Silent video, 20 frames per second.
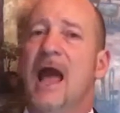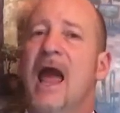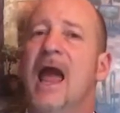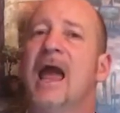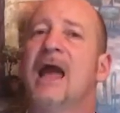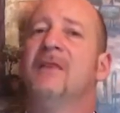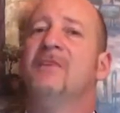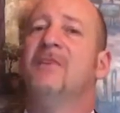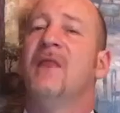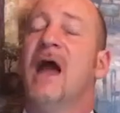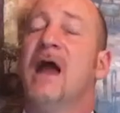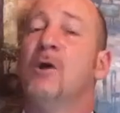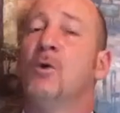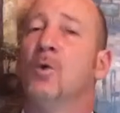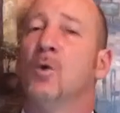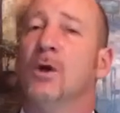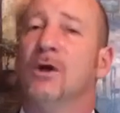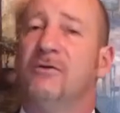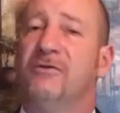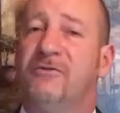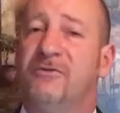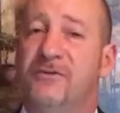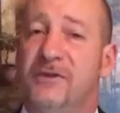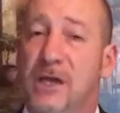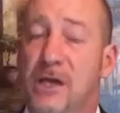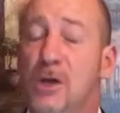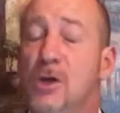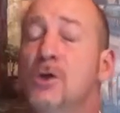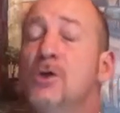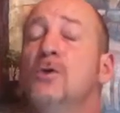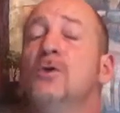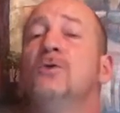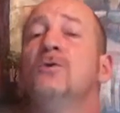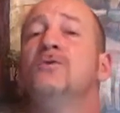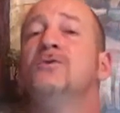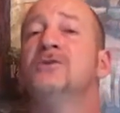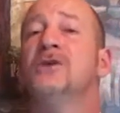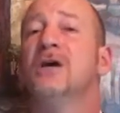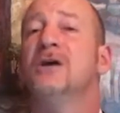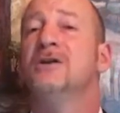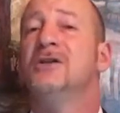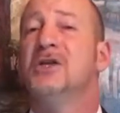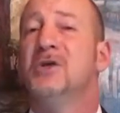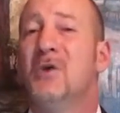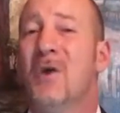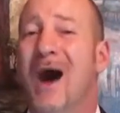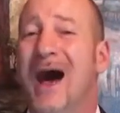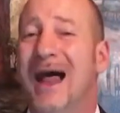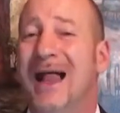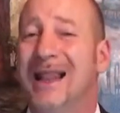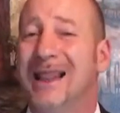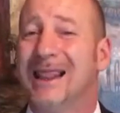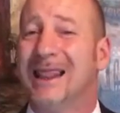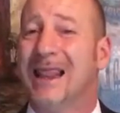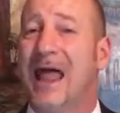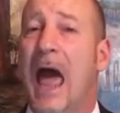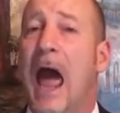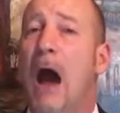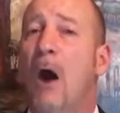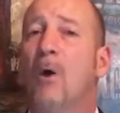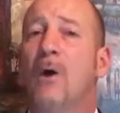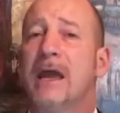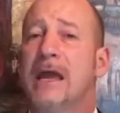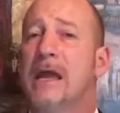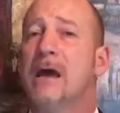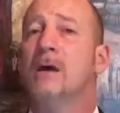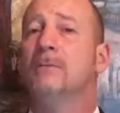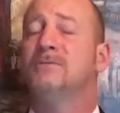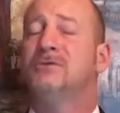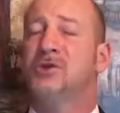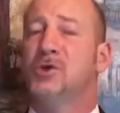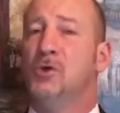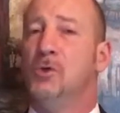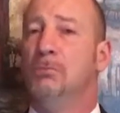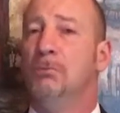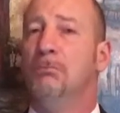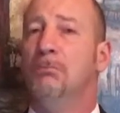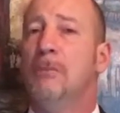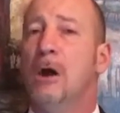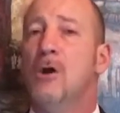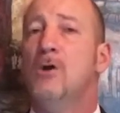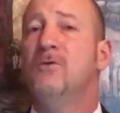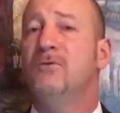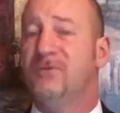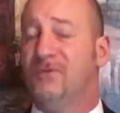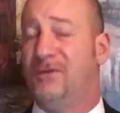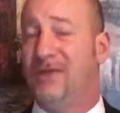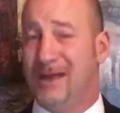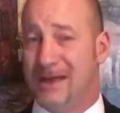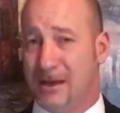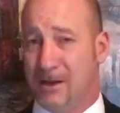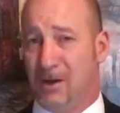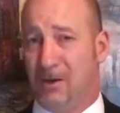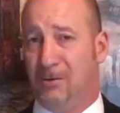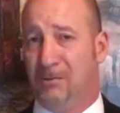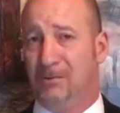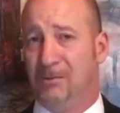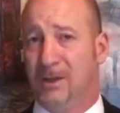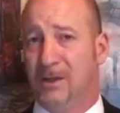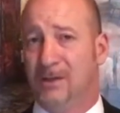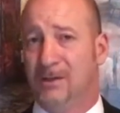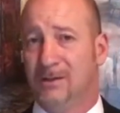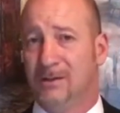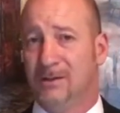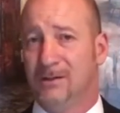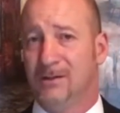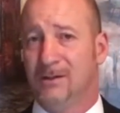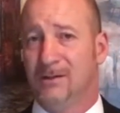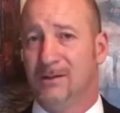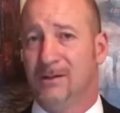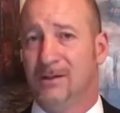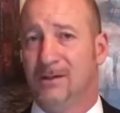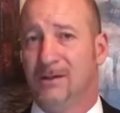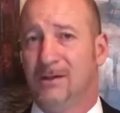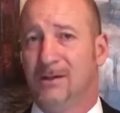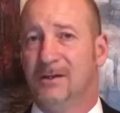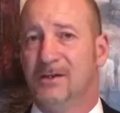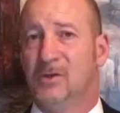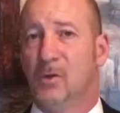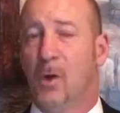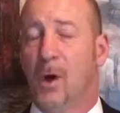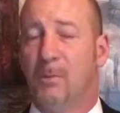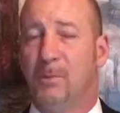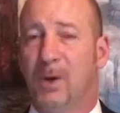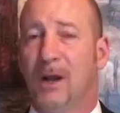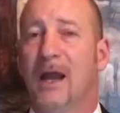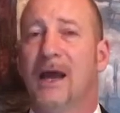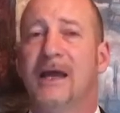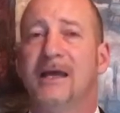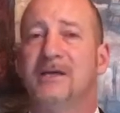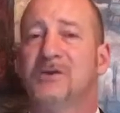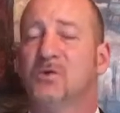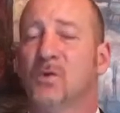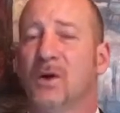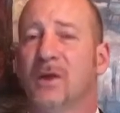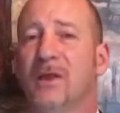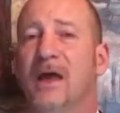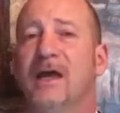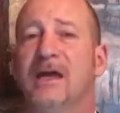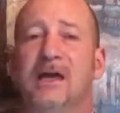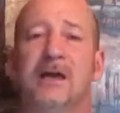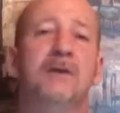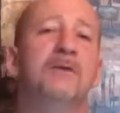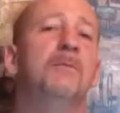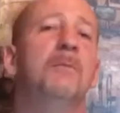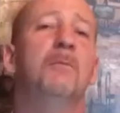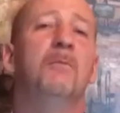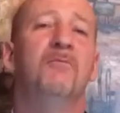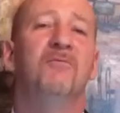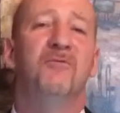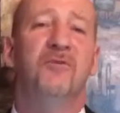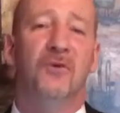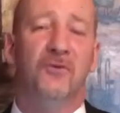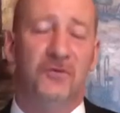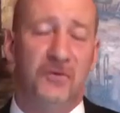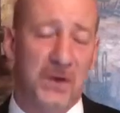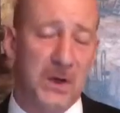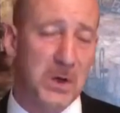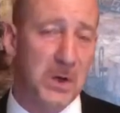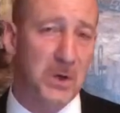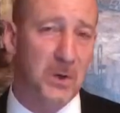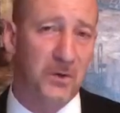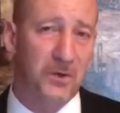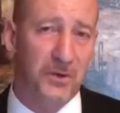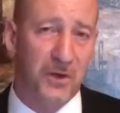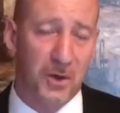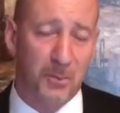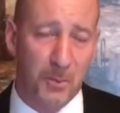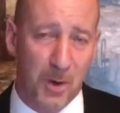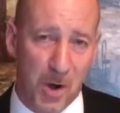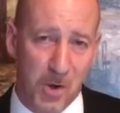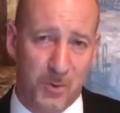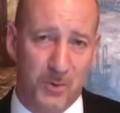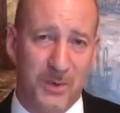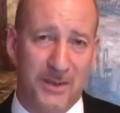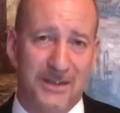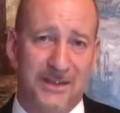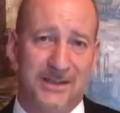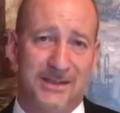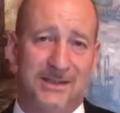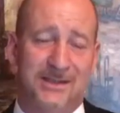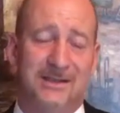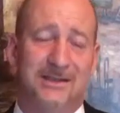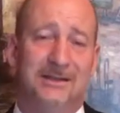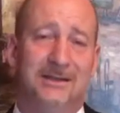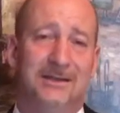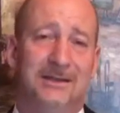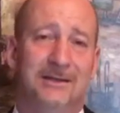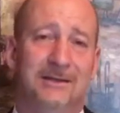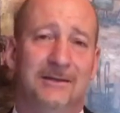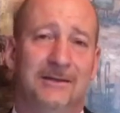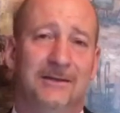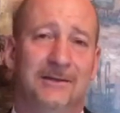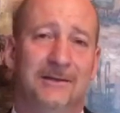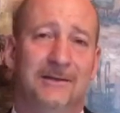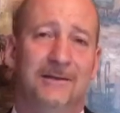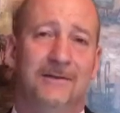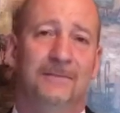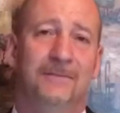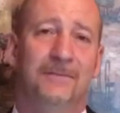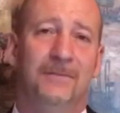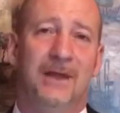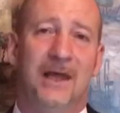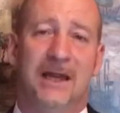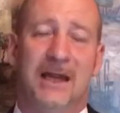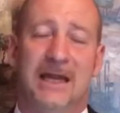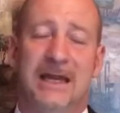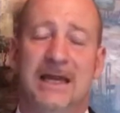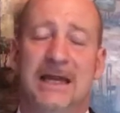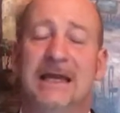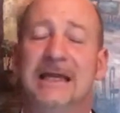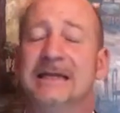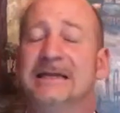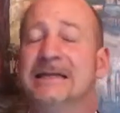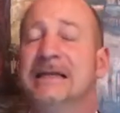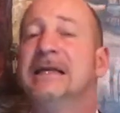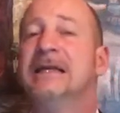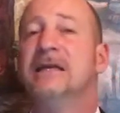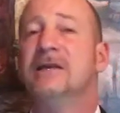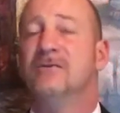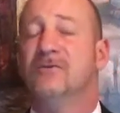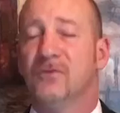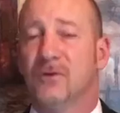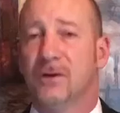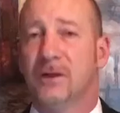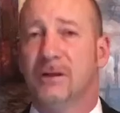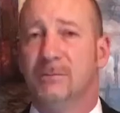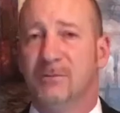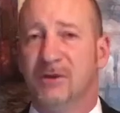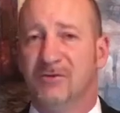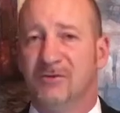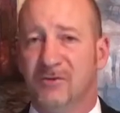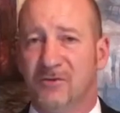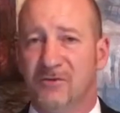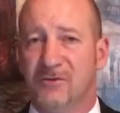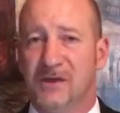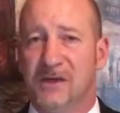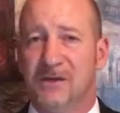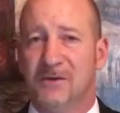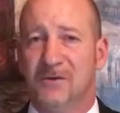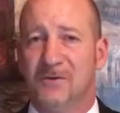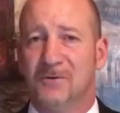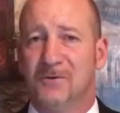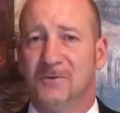And they refuse to allow Him to move them to a place where they can fulfill their purpose that he intended for them to fulfill.